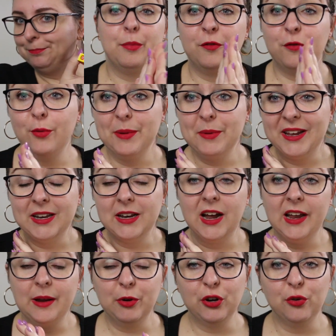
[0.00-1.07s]
Before we begin,
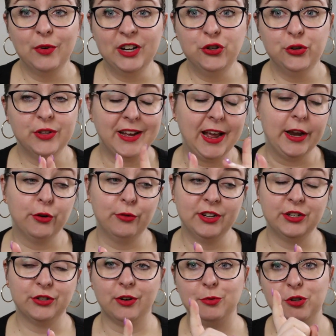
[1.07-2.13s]
I'm going to read you the category
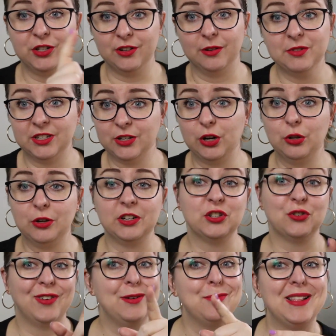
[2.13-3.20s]
description, so I'm just going to look at a
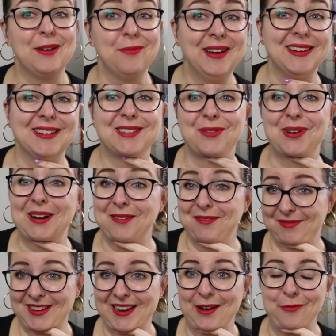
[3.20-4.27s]
screen while I read it so I
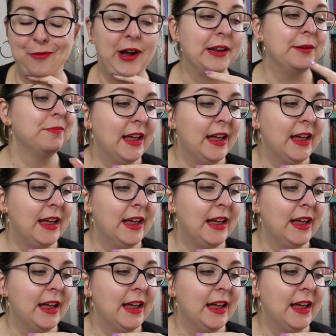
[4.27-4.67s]
get it right.